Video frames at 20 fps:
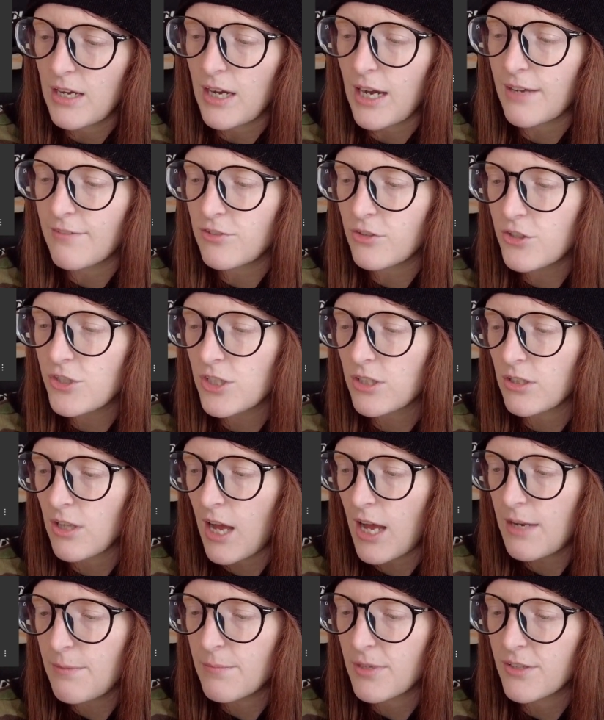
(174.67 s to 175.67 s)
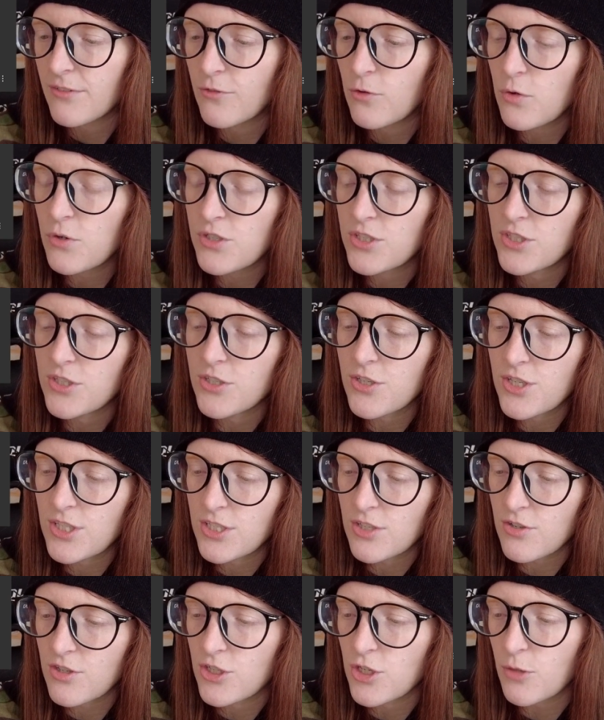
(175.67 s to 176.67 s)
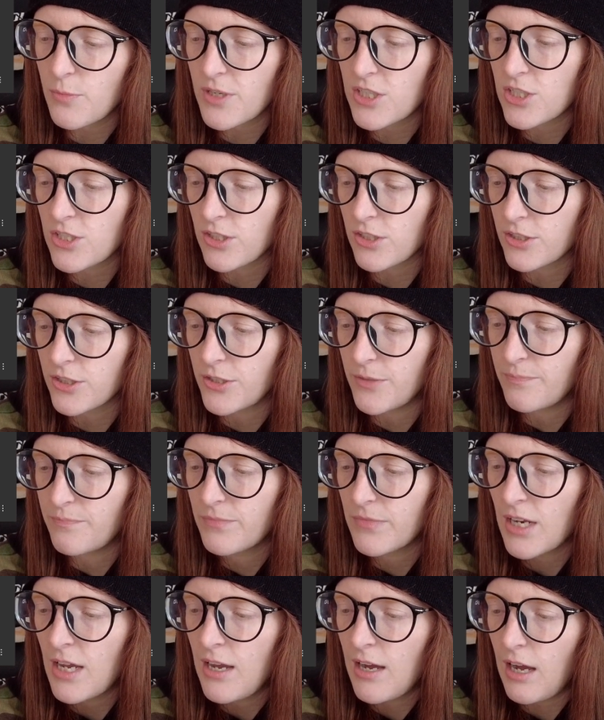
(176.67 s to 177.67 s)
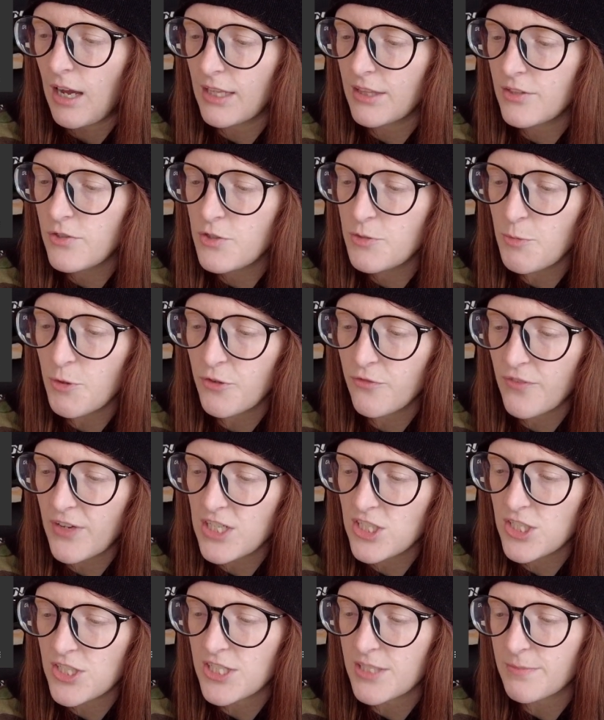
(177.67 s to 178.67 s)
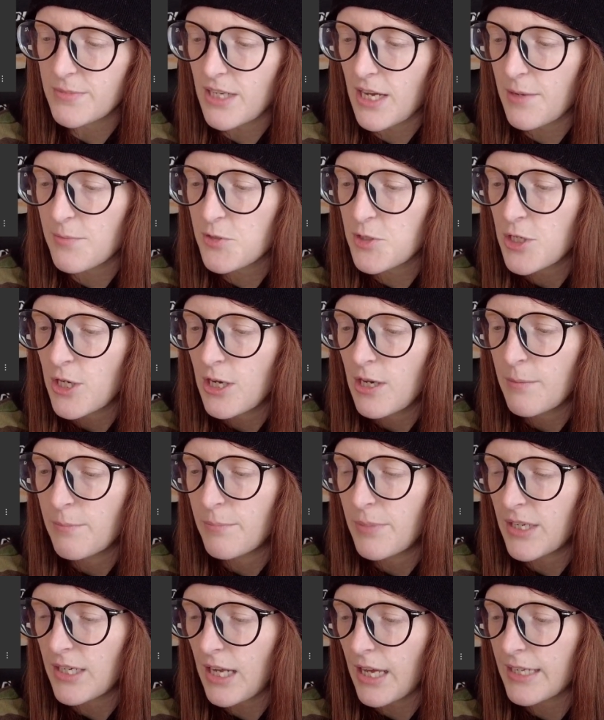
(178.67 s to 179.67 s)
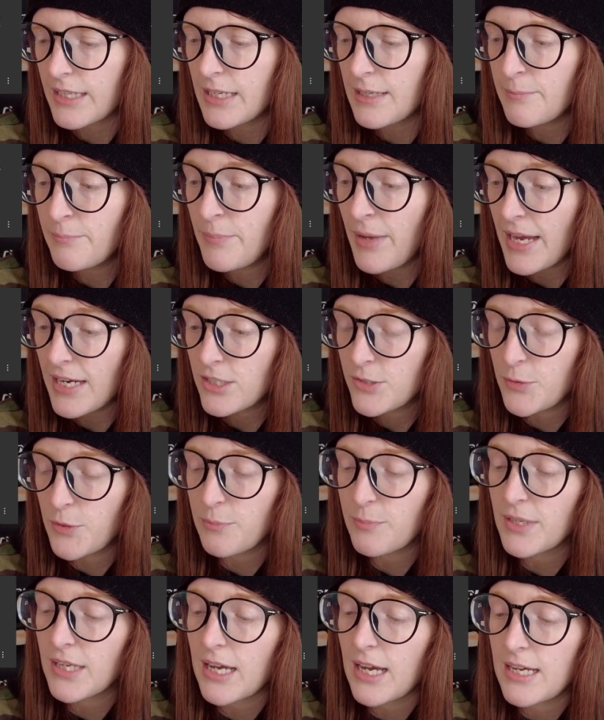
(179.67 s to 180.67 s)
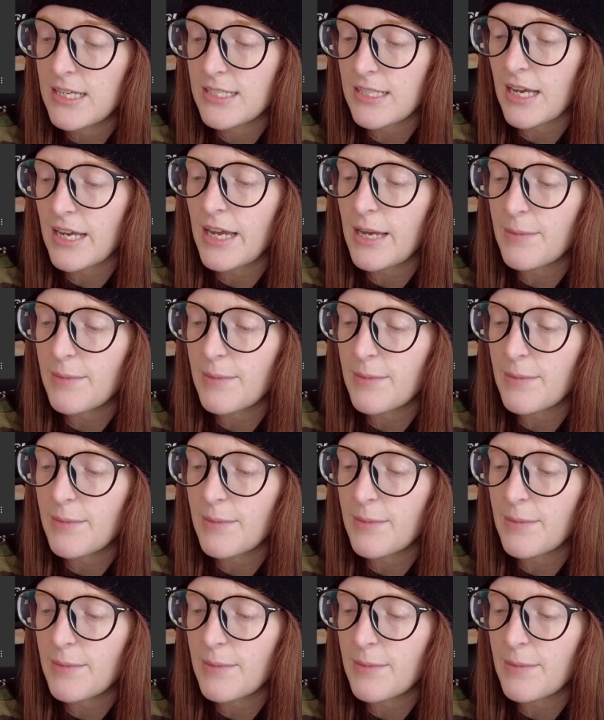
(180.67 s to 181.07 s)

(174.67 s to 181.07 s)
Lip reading: I've learned a lot, but of course there's still so much to learn. I lose motivation sometimes, but I come back to it because I